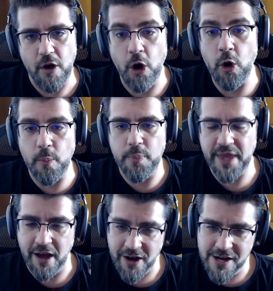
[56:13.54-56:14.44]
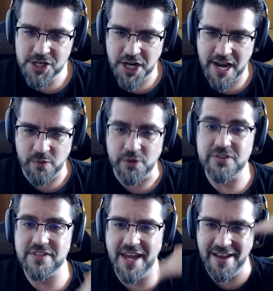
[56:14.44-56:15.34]
hope that on chain will
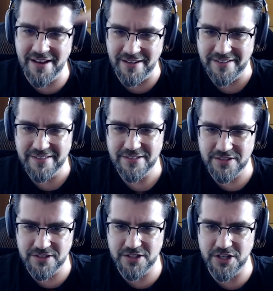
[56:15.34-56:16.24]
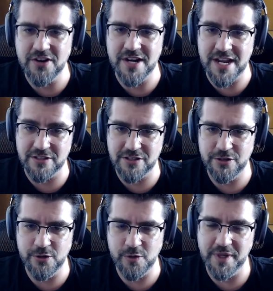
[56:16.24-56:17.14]
scale to your needs
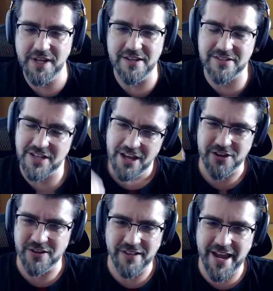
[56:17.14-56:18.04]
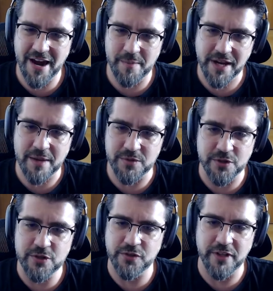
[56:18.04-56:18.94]
yeah. too, because your layer becomes
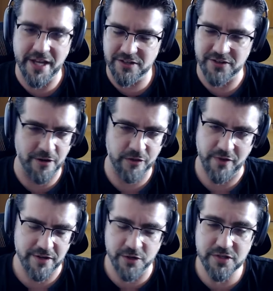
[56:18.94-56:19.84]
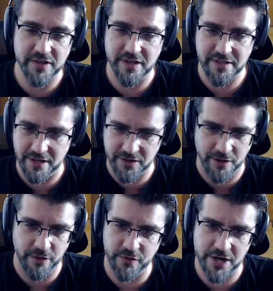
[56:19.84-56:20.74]
useful at a certain thre- useless at a
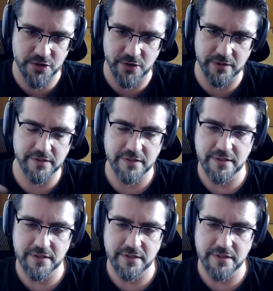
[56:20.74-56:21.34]
certain threshold.